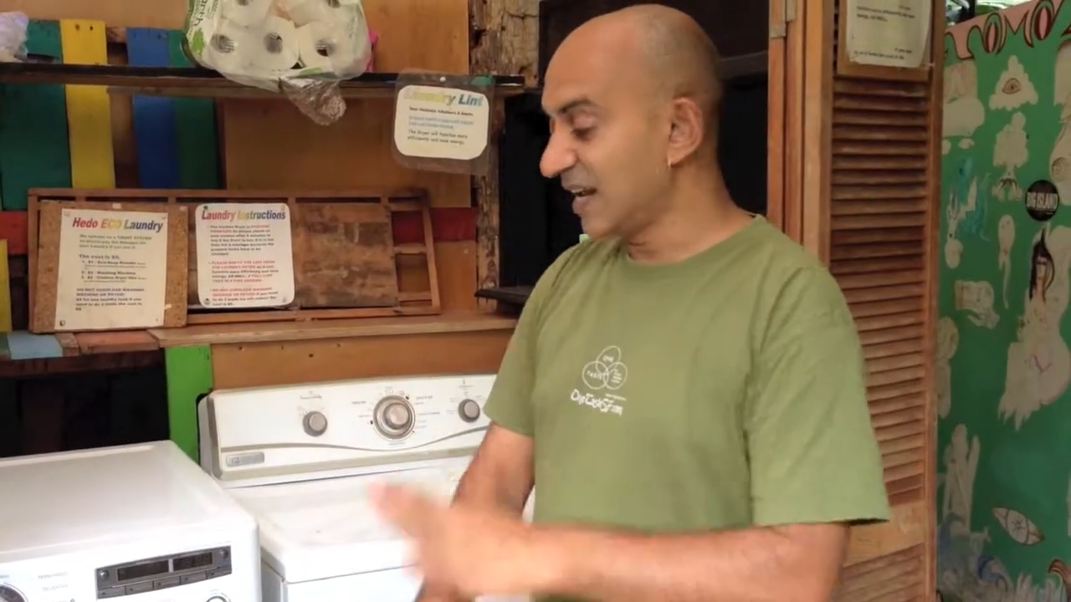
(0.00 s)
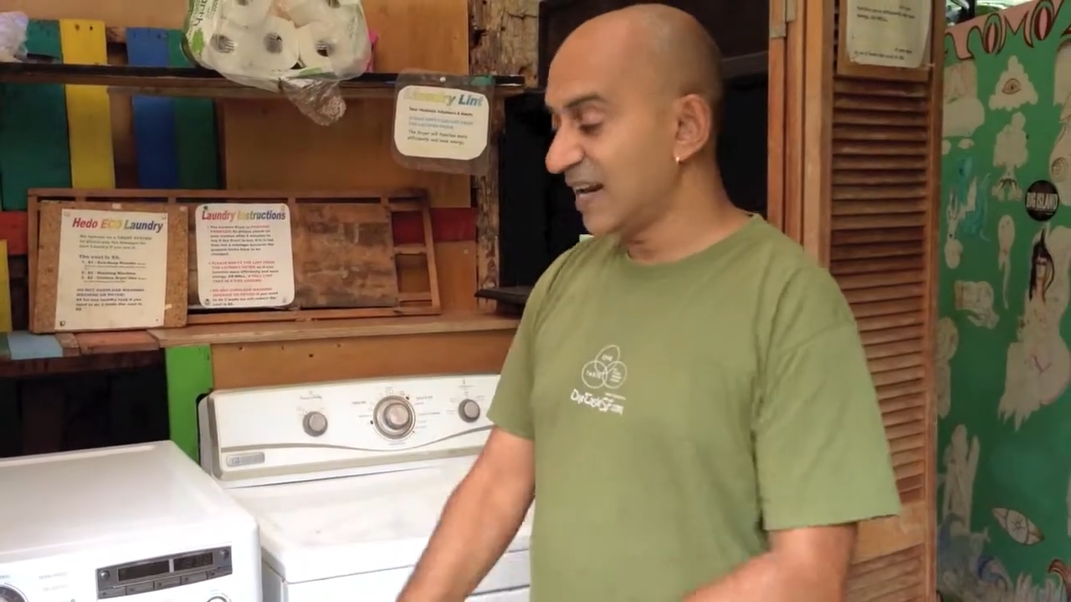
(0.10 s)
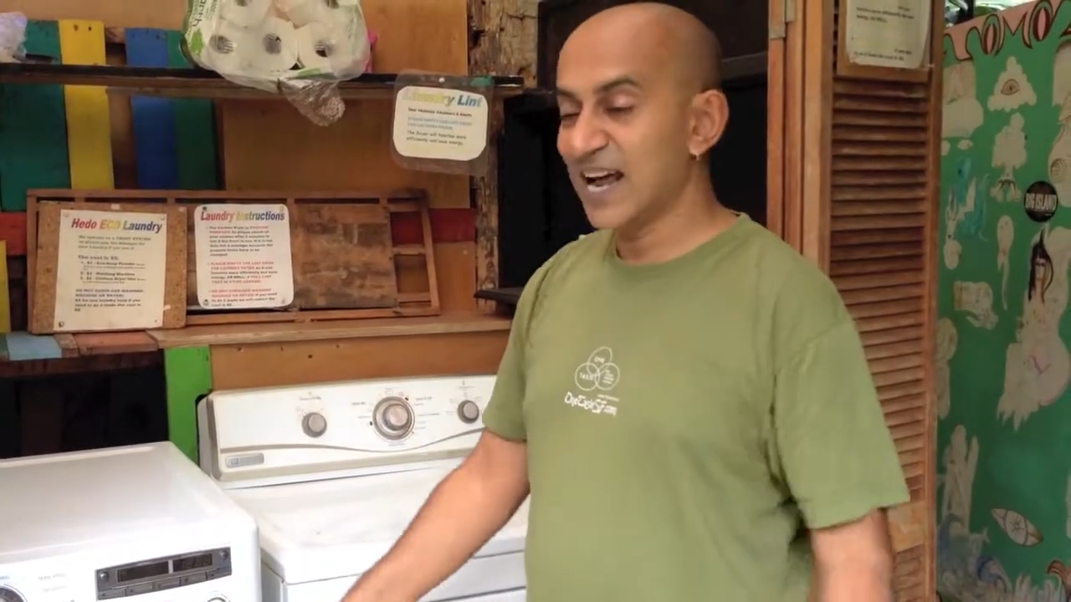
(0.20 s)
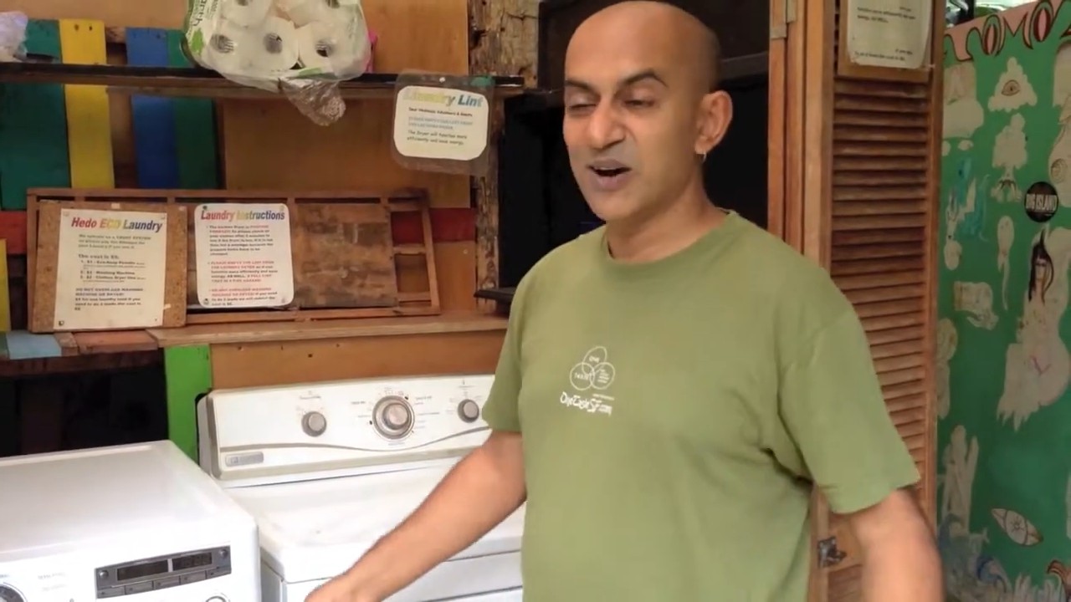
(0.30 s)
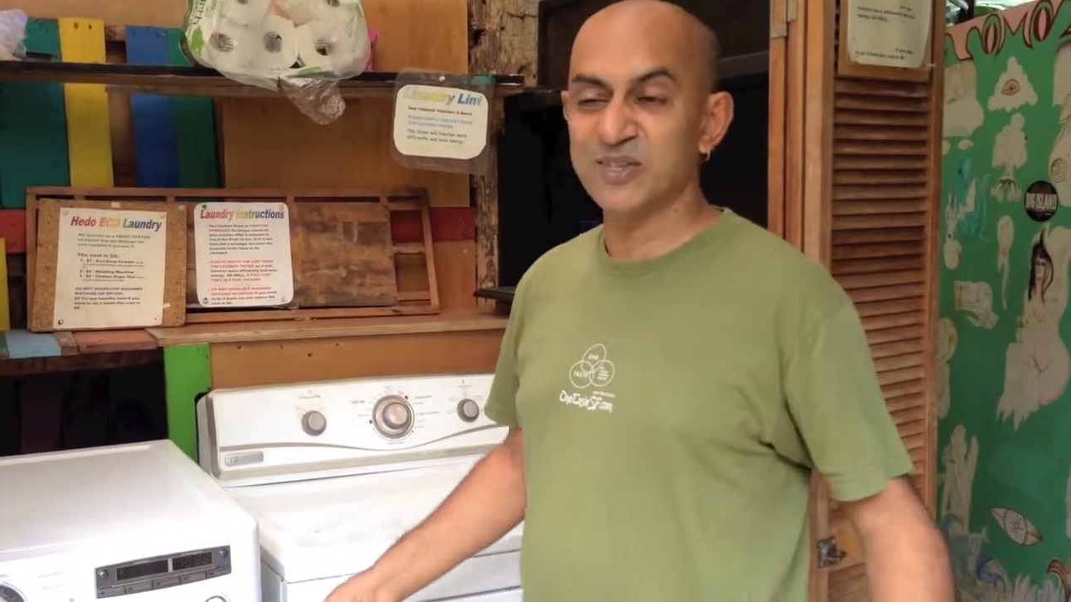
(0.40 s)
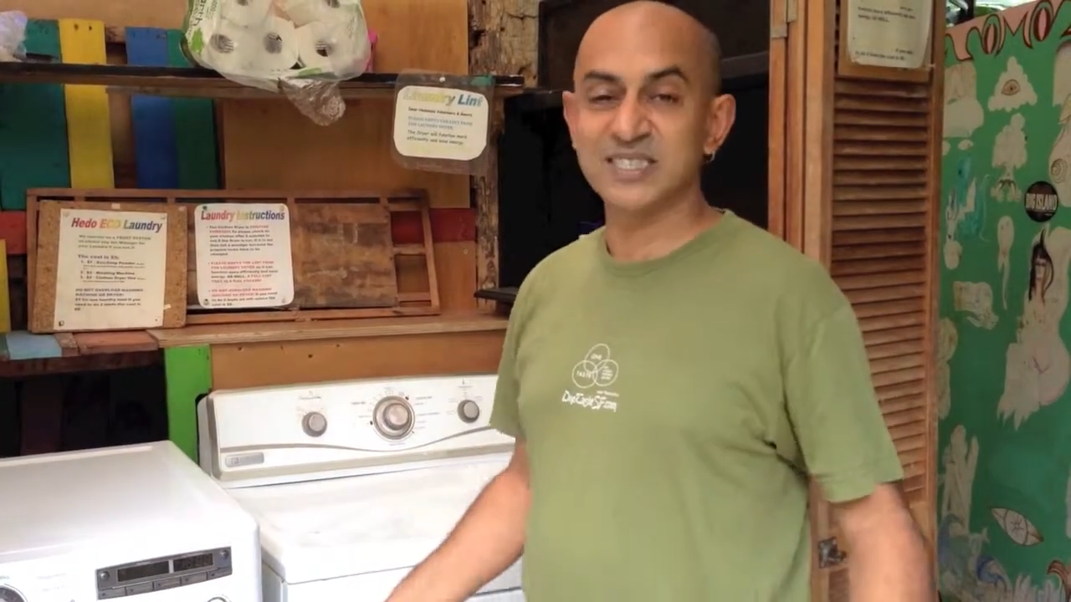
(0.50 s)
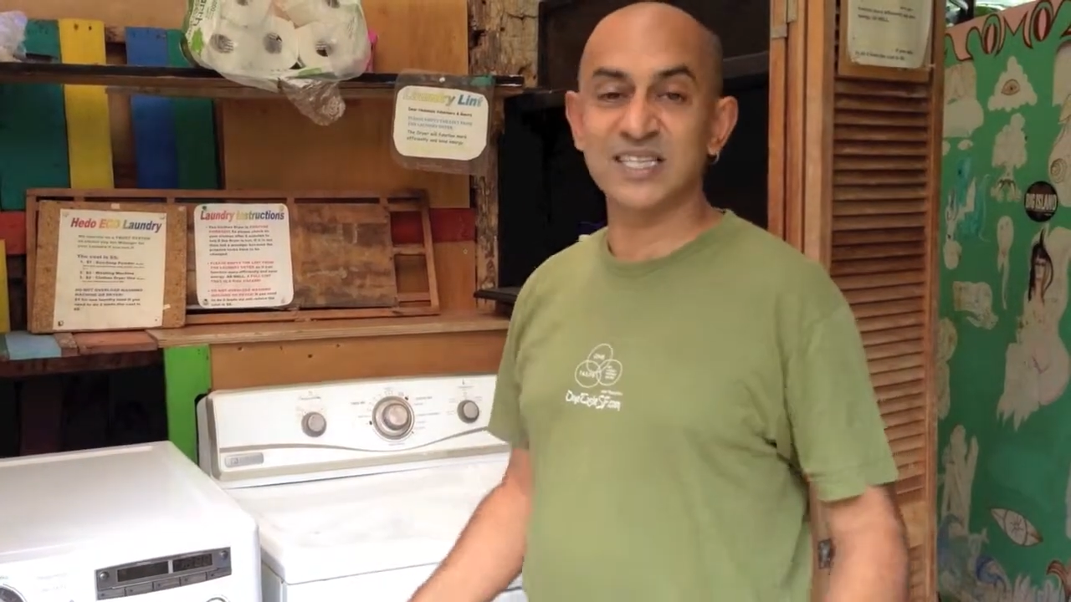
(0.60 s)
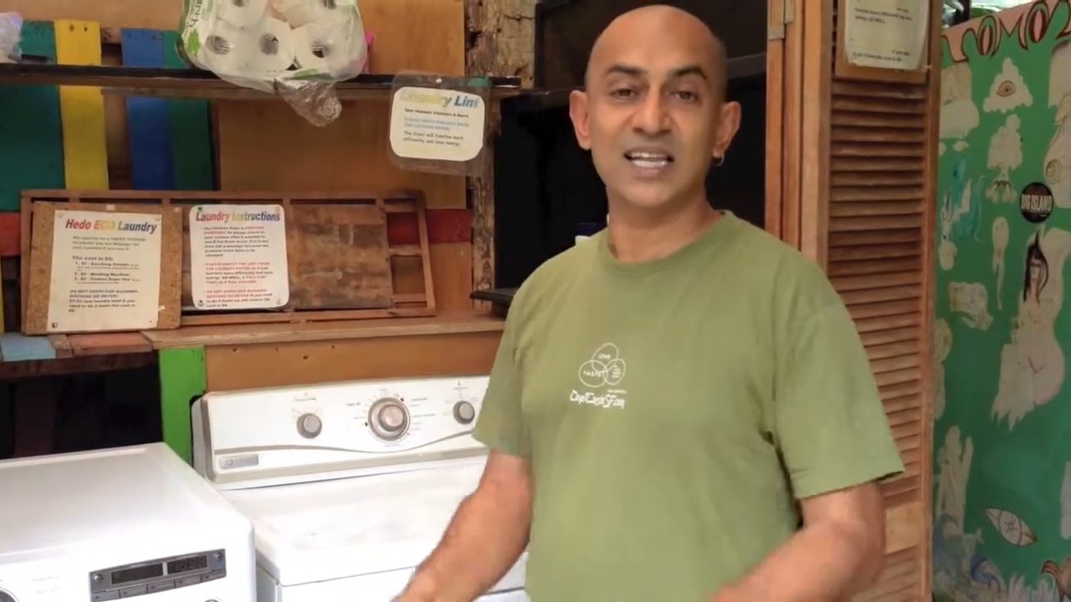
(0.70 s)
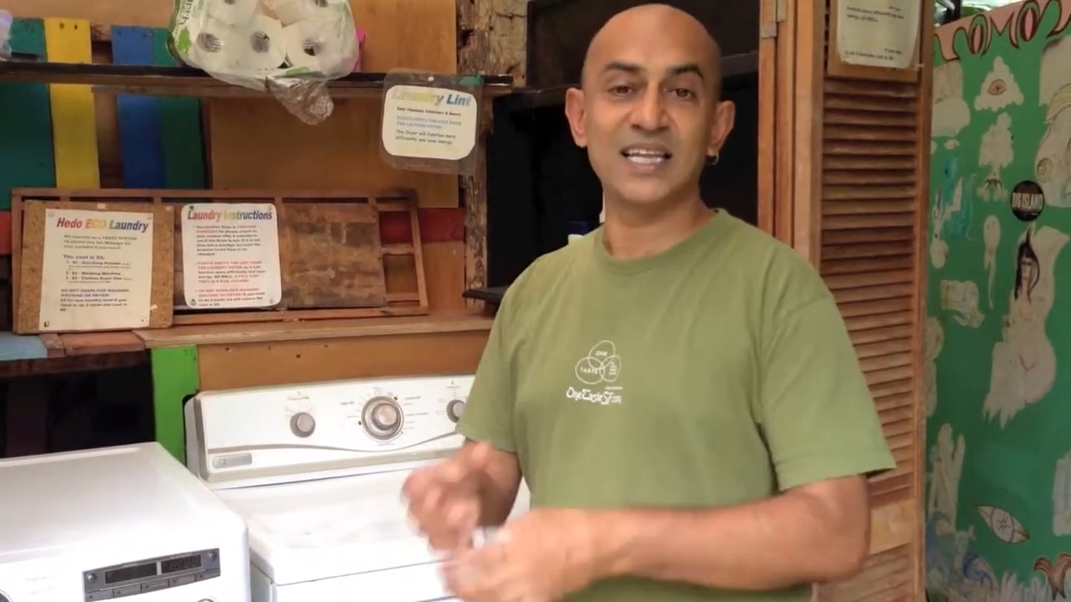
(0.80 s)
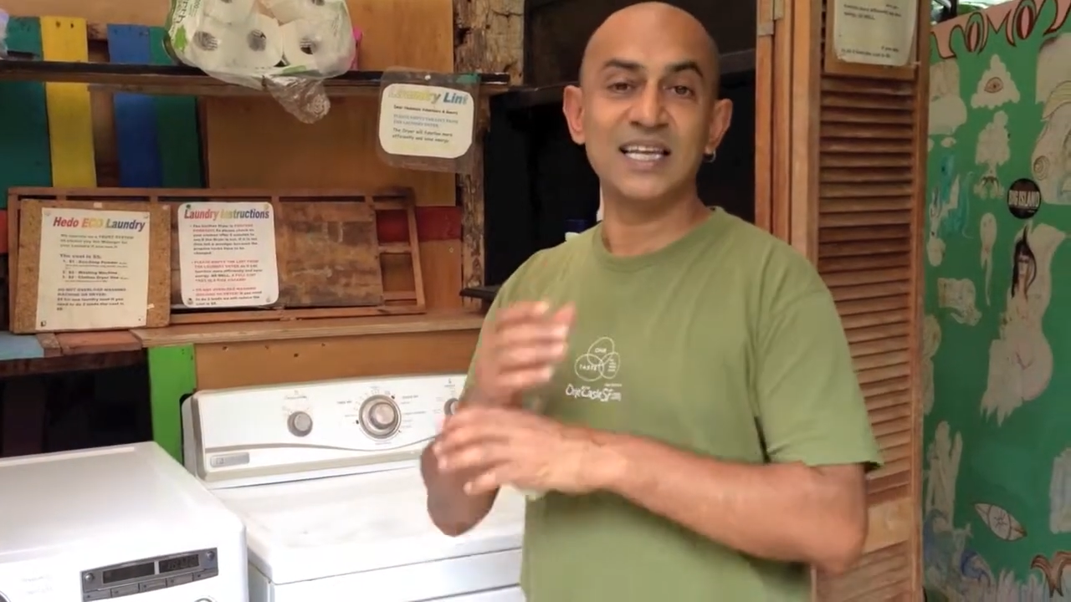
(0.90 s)
Now it's
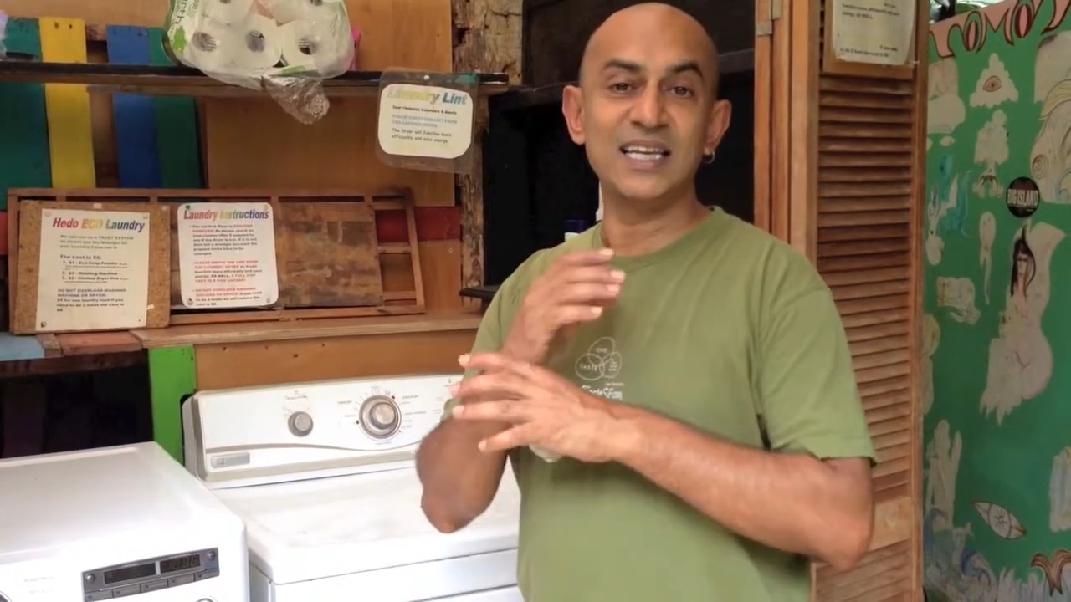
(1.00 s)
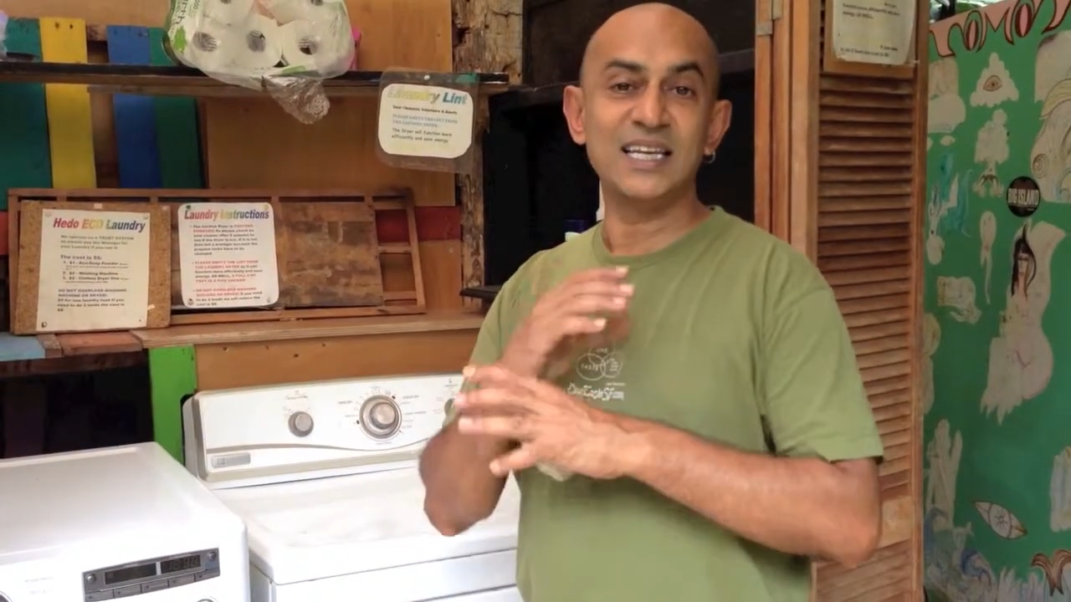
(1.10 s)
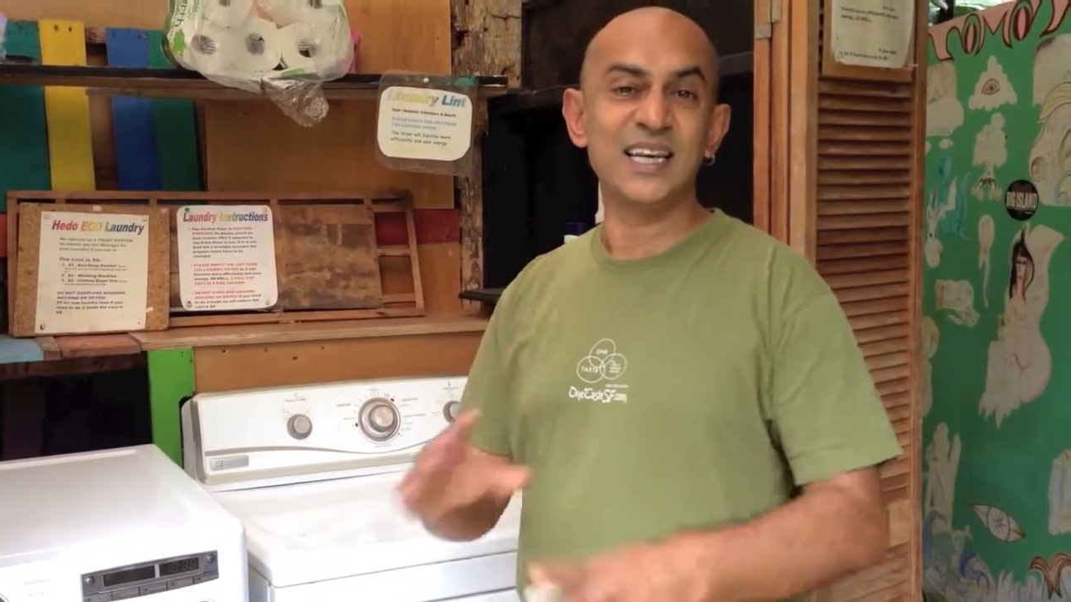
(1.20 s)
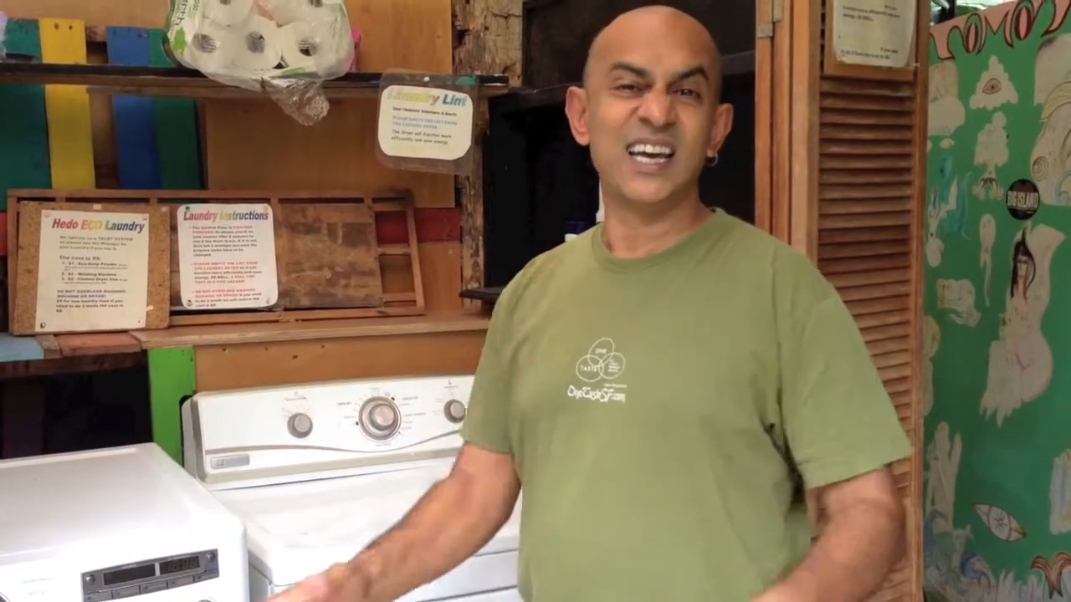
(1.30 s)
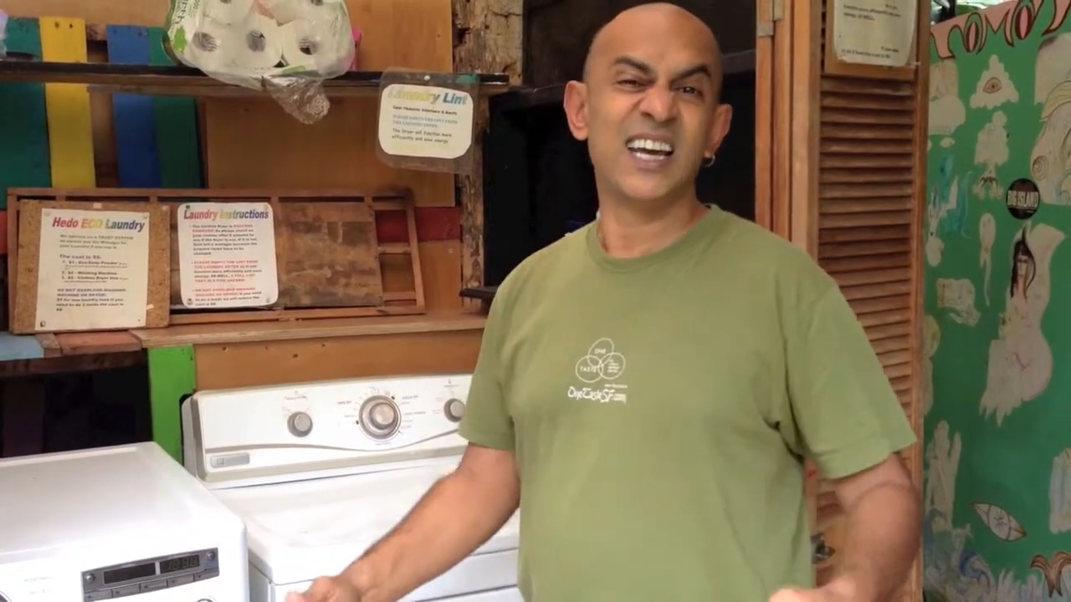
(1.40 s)
clean,